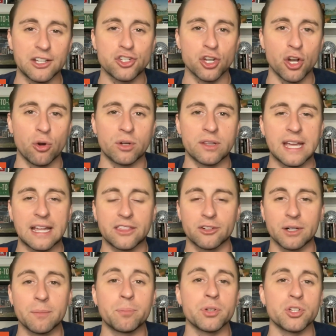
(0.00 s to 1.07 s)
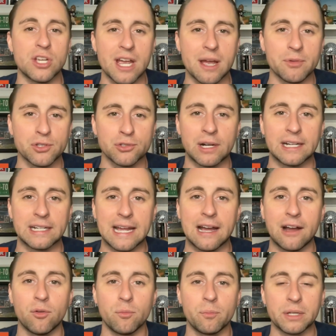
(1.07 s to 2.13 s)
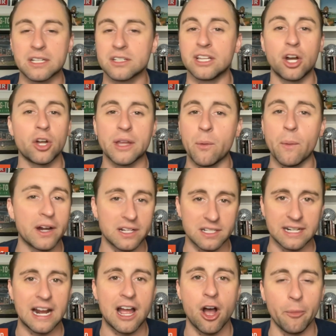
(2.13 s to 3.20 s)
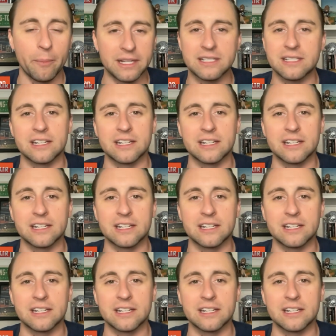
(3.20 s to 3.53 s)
joked that they're in pajamas right now because all they wear is their helmets,